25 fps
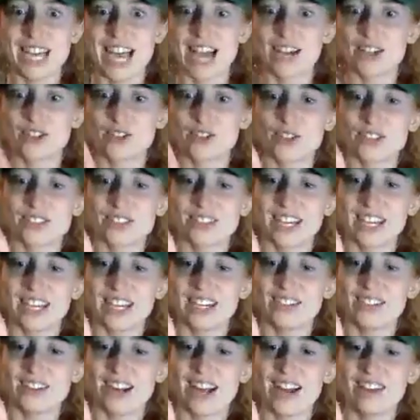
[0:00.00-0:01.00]
extras
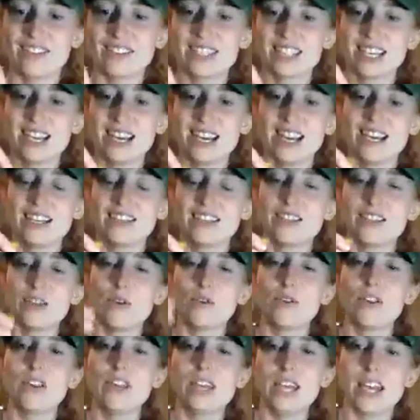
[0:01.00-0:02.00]
laying around.
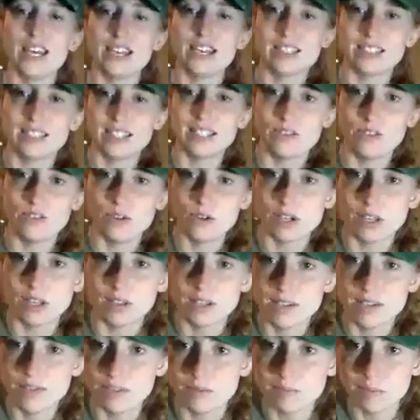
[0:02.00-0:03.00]
So this, if you can
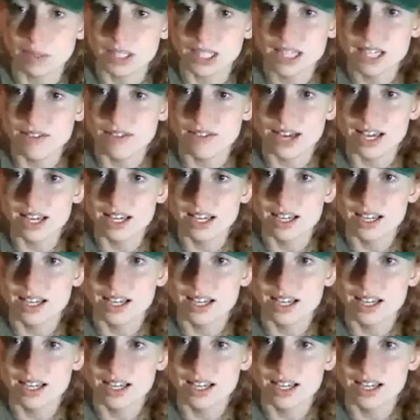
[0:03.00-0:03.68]
even believe it,